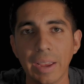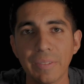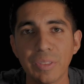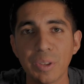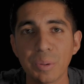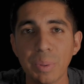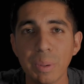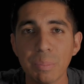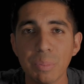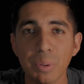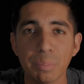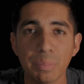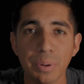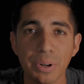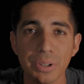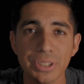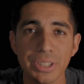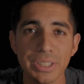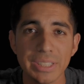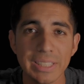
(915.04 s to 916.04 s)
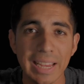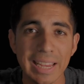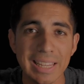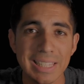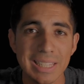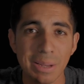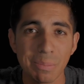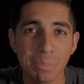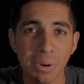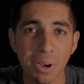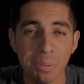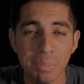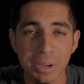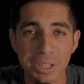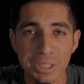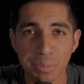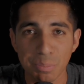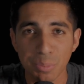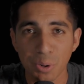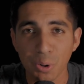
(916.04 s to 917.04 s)
After people purchase ATM
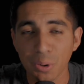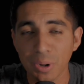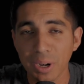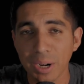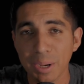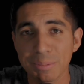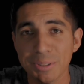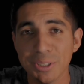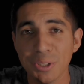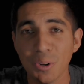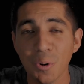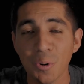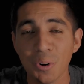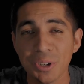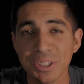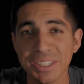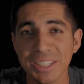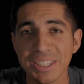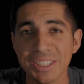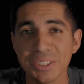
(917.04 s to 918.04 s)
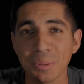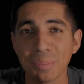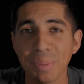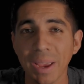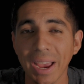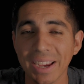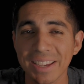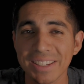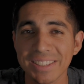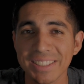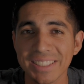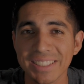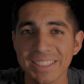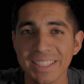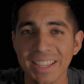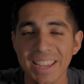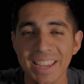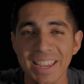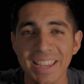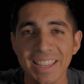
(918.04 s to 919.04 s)
automation programs, courses, or packages,
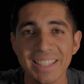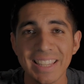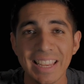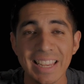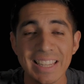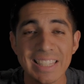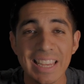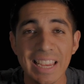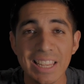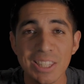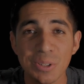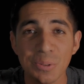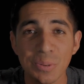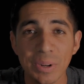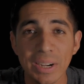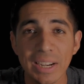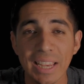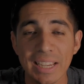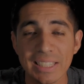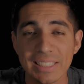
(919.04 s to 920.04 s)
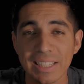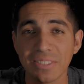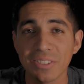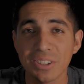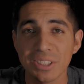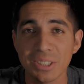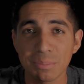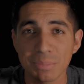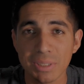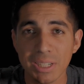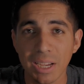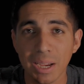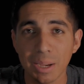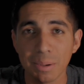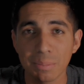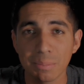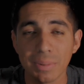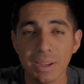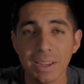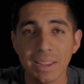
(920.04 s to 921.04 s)
they tend to realize after some
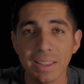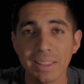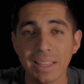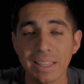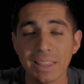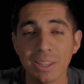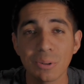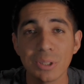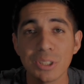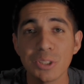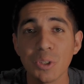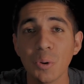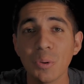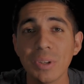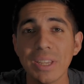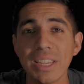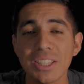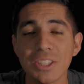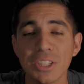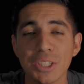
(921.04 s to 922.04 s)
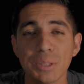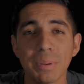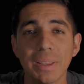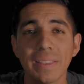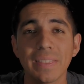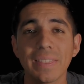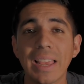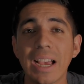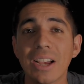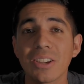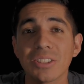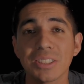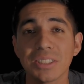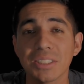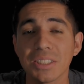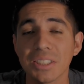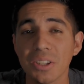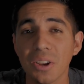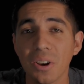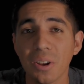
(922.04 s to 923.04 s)
time that there was no need to spend
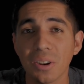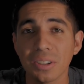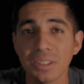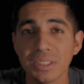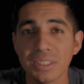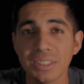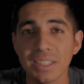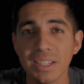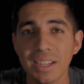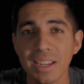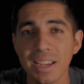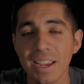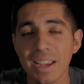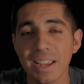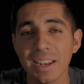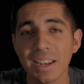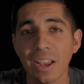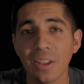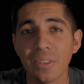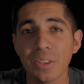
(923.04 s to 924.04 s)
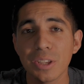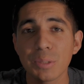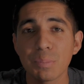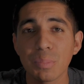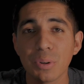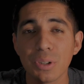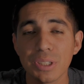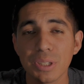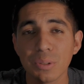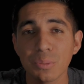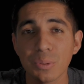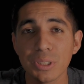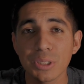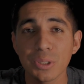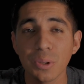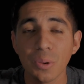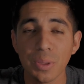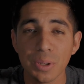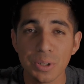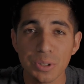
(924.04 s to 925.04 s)
thousands of dollars. Now, this person was
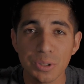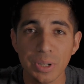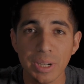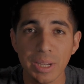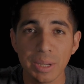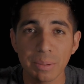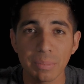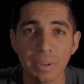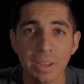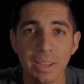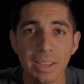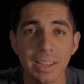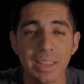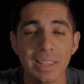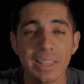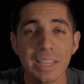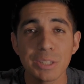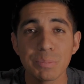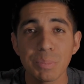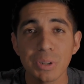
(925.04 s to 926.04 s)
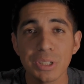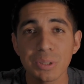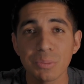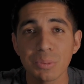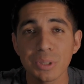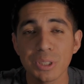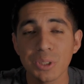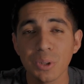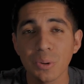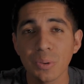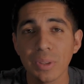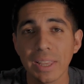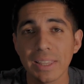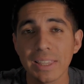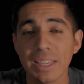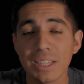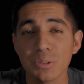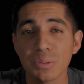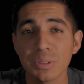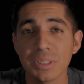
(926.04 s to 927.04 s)
sold a dream. This person was told that
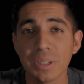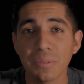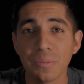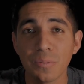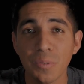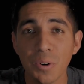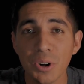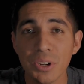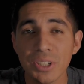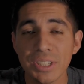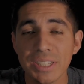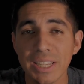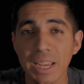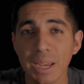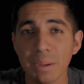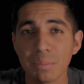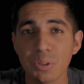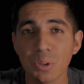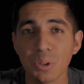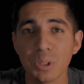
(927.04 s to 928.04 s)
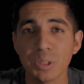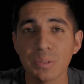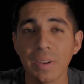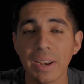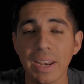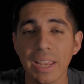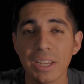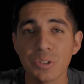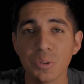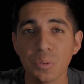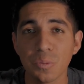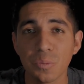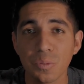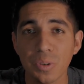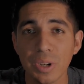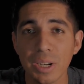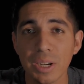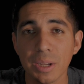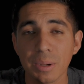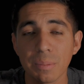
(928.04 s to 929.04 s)
this was a first step towards financial
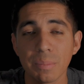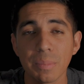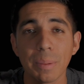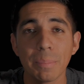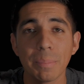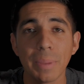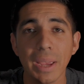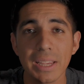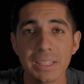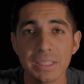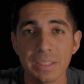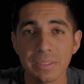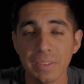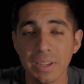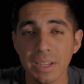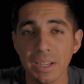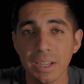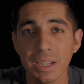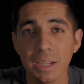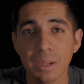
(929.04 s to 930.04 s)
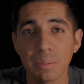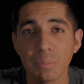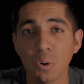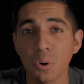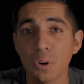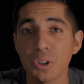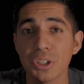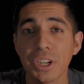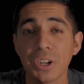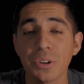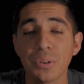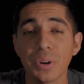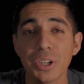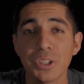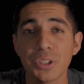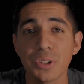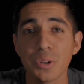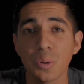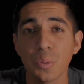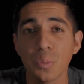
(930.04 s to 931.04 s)
freedom, passive income, or
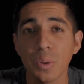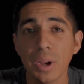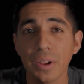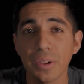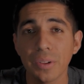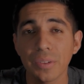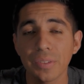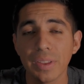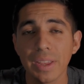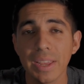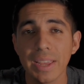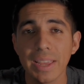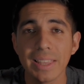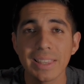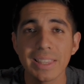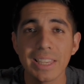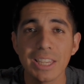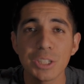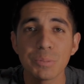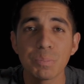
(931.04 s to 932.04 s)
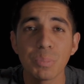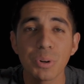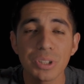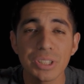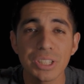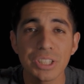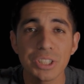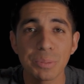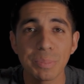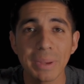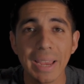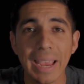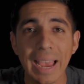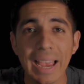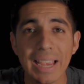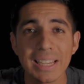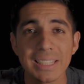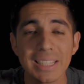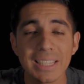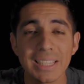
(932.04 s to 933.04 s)
generational wealth. This person should be
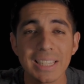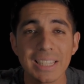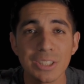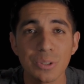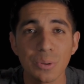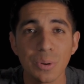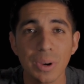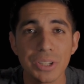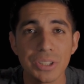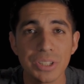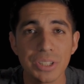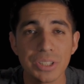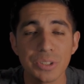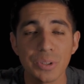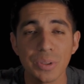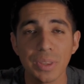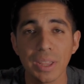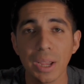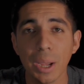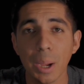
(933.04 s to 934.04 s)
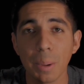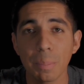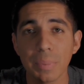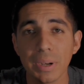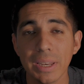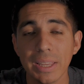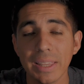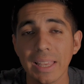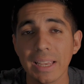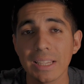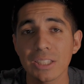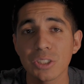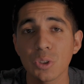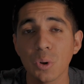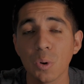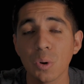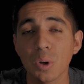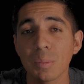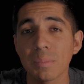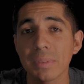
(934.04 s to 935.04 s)
asking this question to the company that
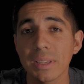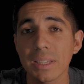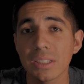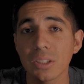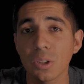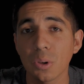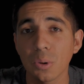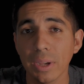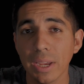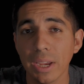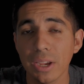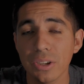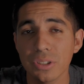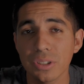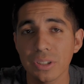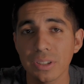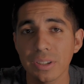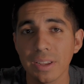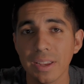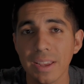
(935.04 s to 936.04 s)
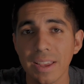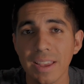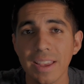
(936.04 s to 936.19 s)
sold them this location.